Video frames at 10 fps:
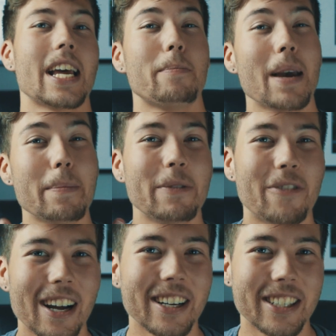and maybe
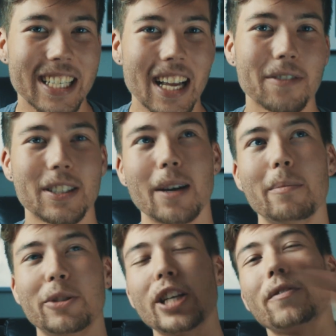find yourself
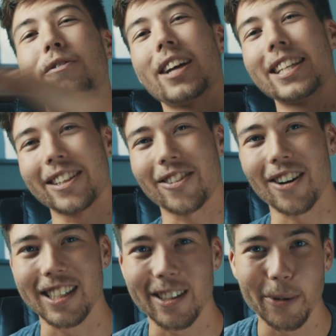some cheap flights
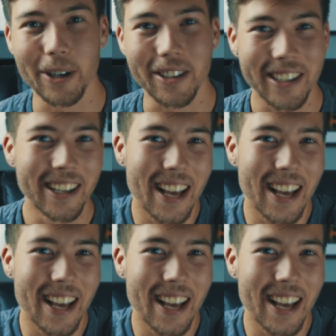across the world.